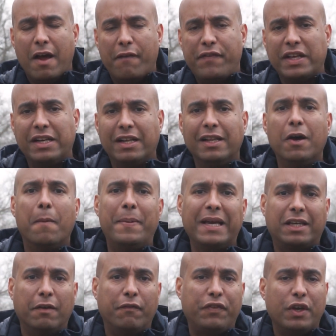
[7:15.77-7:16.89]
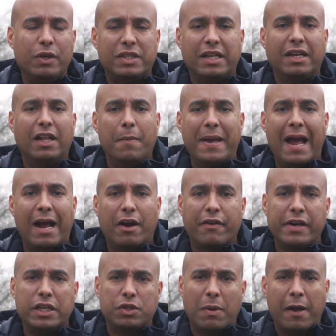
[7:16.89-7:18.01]
feeling a little bit confused and a little bit
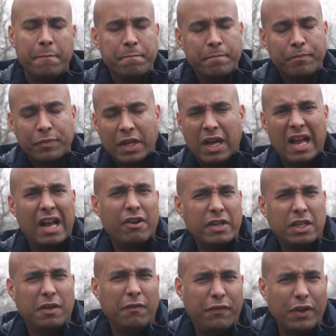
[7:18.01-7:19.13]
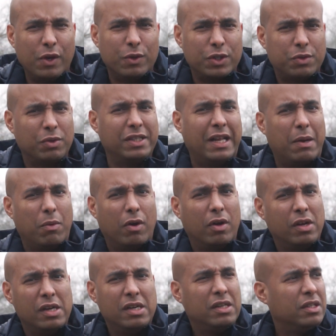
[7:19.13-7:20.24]
angry as well. Angry and confused, wasn't that what?
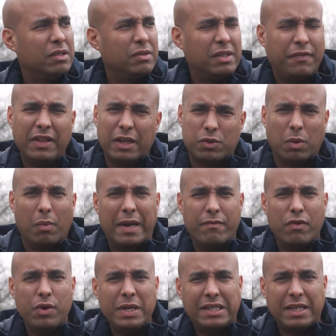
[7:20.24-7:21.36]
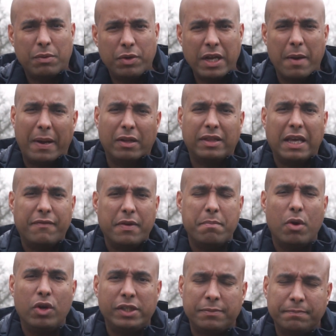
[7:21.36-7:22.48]
I think that's what Wayne Rooney said, wasn't it, about David
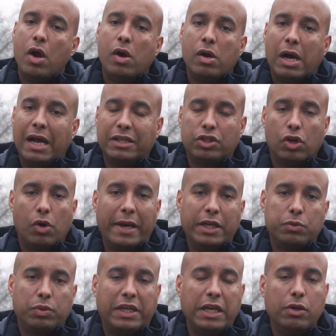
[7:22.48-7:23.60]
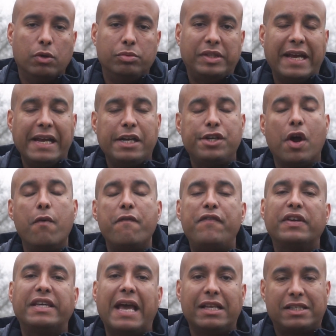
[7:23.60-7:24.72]
Moyes? As always, we'll keep you updated. Don't
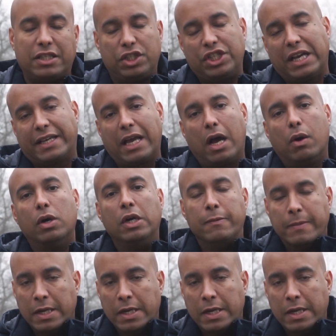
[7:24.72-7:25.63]
forget to check out